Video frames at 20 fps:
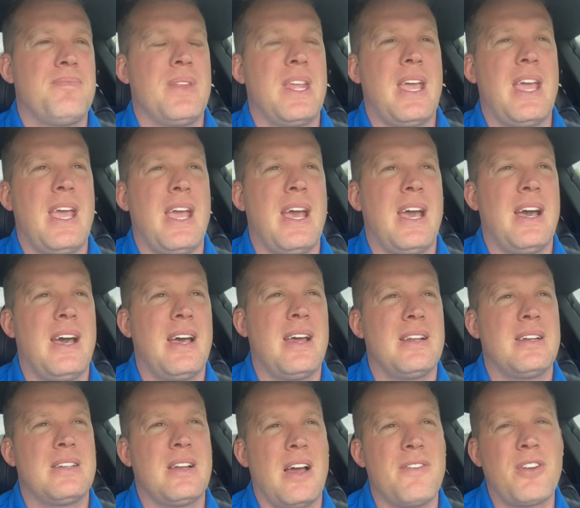
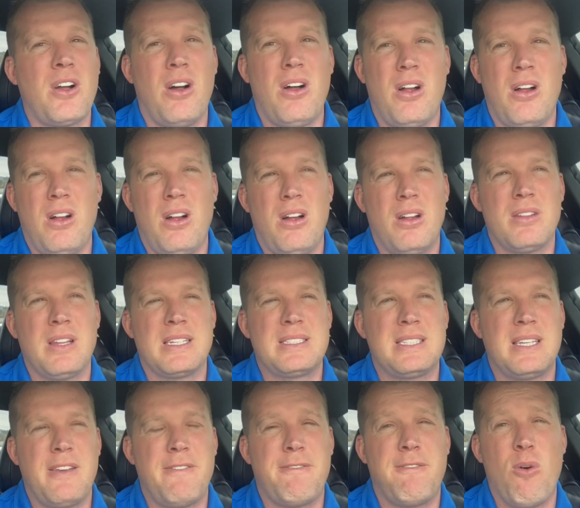and I've called,
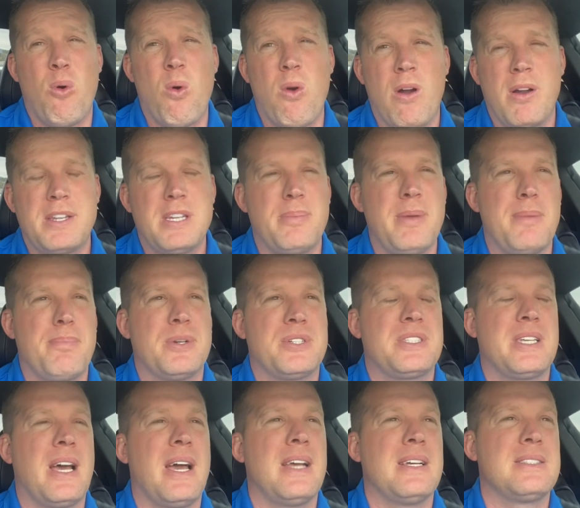let's see, four to be
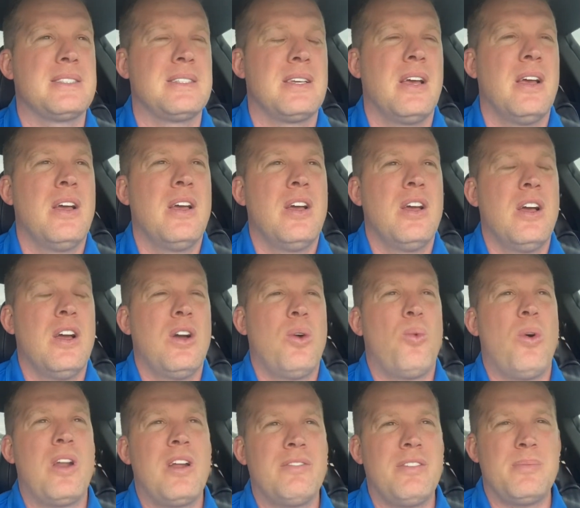precise.
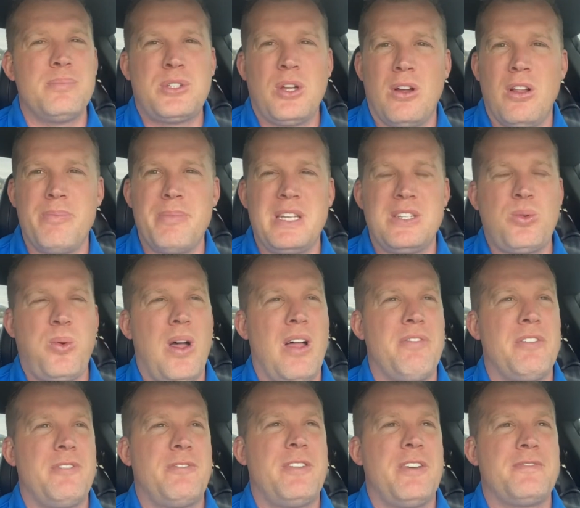One of them told me
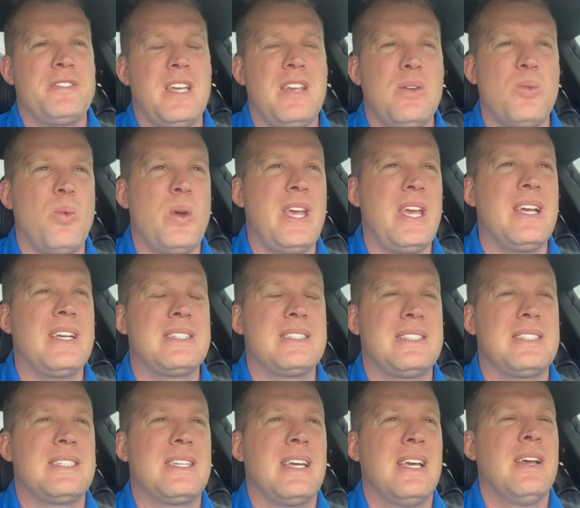12 to 15
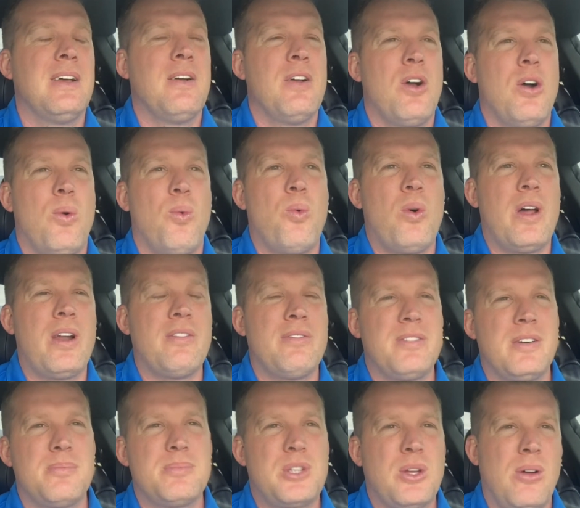weeks. One of
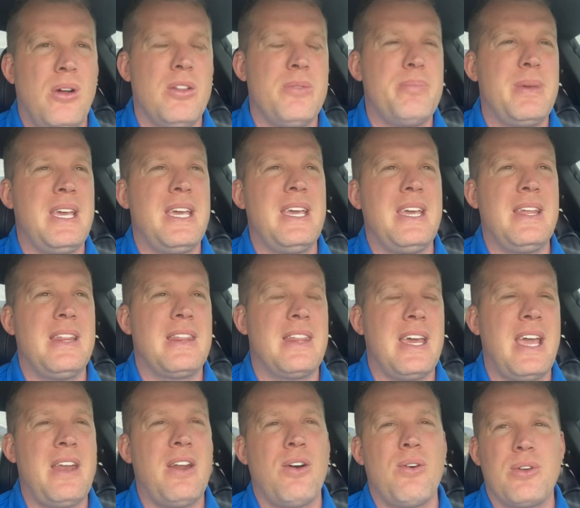them told me
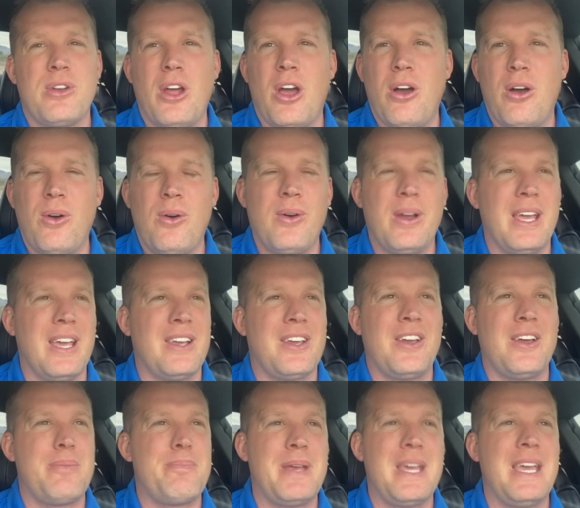they don't know. It
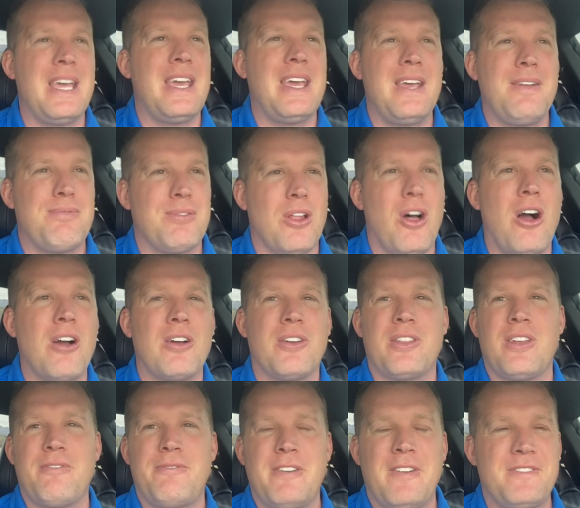could be longer
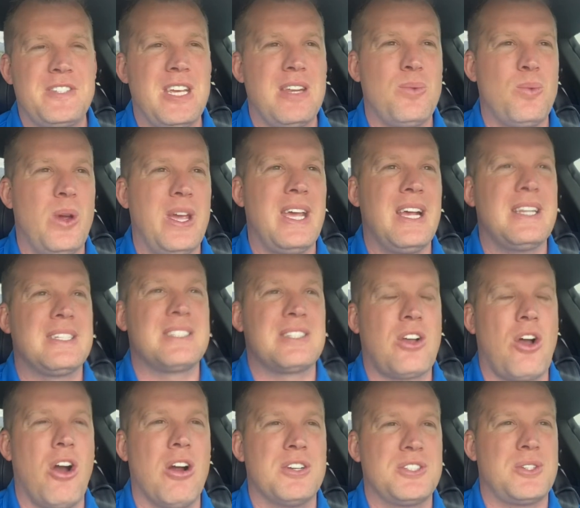than 15 weeks.
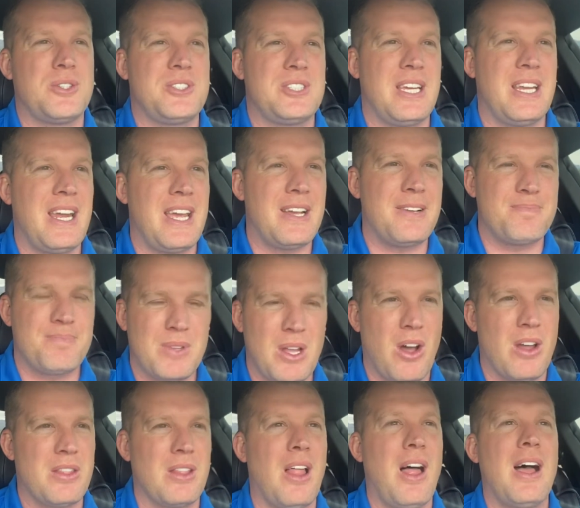Cars are sitting
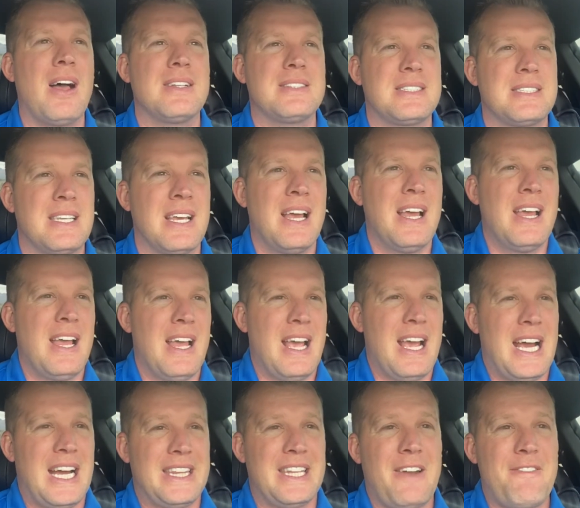on lots.
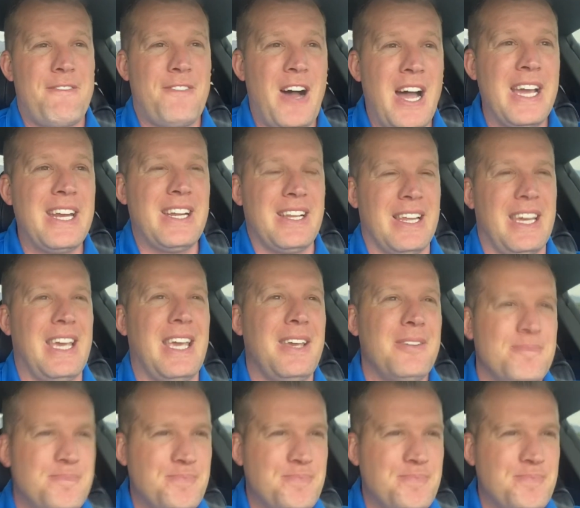And then finally,